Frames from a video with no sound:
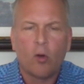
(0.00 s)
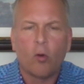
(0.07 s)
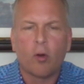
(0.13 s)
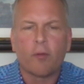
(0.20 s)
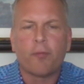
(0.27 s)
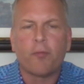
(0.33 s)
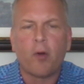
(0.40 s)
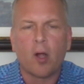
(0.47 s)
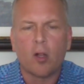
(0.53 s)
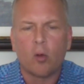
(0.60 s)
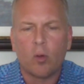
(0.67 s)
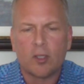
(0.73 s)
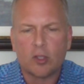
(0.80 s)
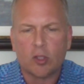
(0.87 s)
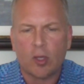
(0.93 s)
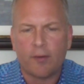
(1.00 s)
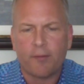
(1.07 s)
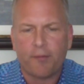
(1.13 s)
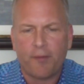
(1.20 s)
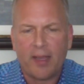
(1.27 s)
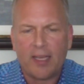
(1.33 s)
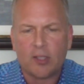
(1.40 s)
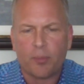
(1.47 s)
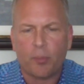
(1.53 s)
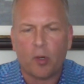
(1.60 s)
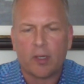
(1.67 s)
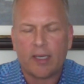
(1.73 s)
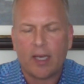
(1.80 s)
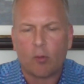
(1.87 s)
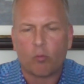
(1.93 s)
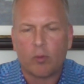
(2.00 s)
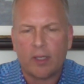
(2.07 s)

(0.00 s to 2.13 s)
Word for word: or follow us on Facebook at